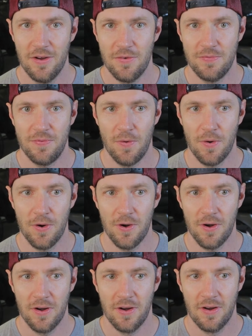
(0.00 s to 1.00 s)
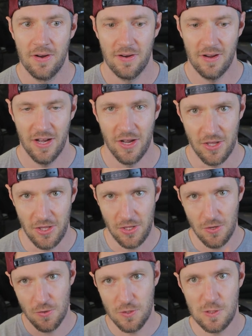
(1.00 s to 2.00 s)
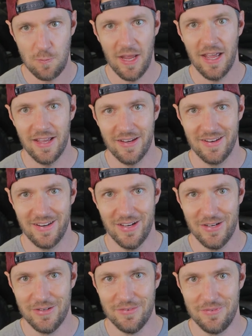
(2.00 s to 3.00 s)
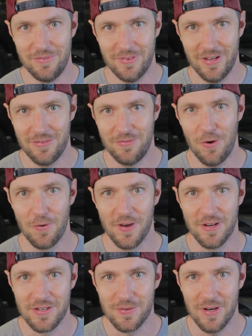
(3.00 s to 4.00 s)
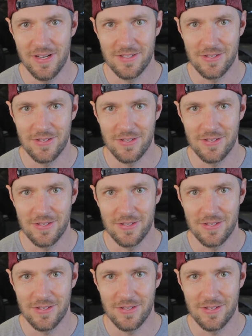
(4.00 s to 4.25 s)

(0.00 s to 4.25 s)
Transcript: for a huge span of 4runners, right?